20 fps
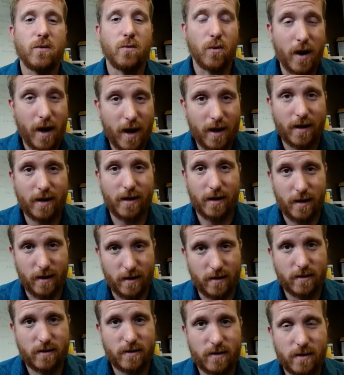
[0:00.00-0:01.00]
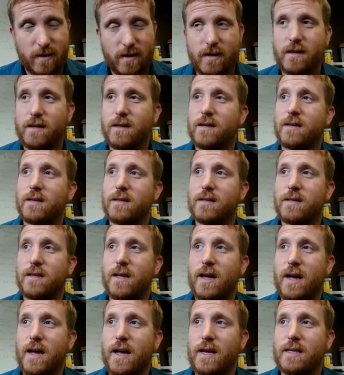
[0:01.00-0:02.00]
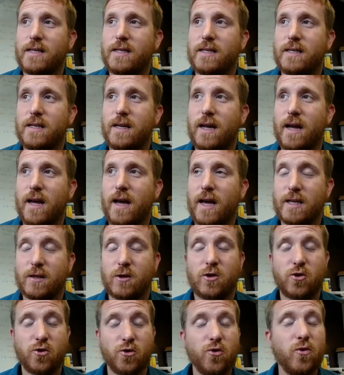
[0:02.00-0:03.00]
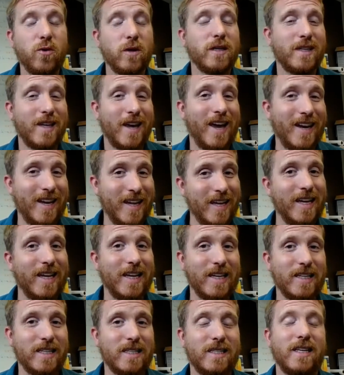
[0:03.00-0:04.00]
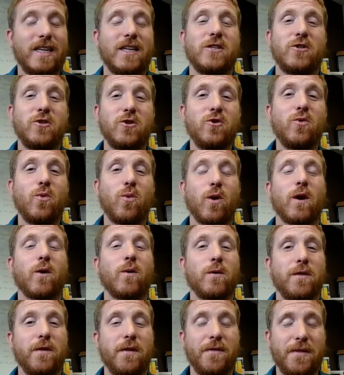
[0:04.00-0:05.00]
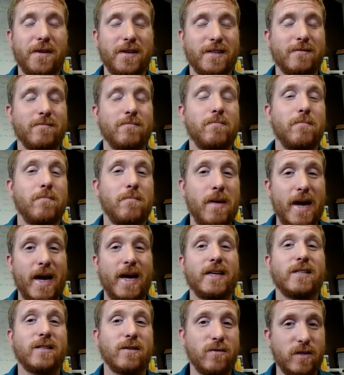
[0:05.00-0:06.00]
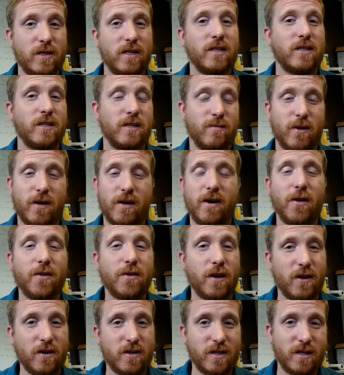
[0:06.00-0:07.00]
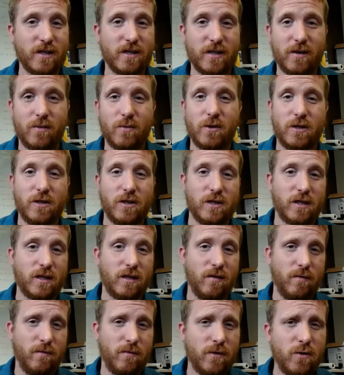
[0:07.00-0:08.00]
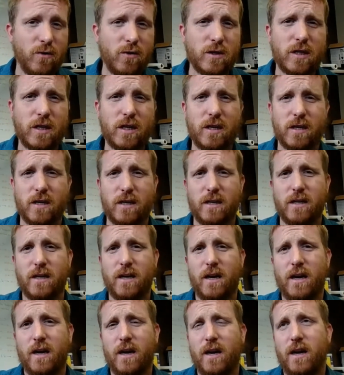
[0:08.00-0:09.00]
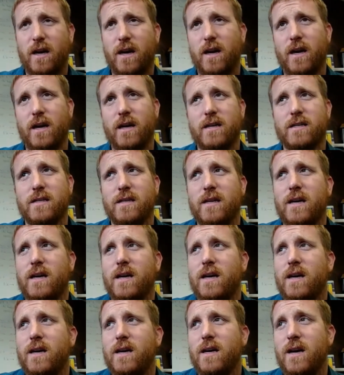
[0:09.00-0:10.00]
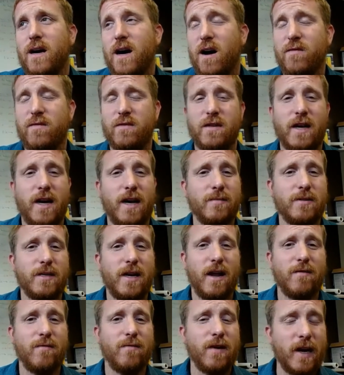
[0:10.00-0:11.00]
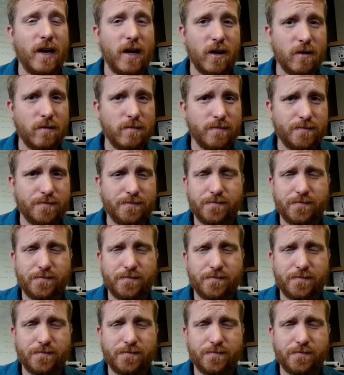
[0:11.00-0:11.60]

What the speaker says: The reality is that, as true as that is, they do work within this massive system, our healthcare system, which is confusing and oftentimes not fair.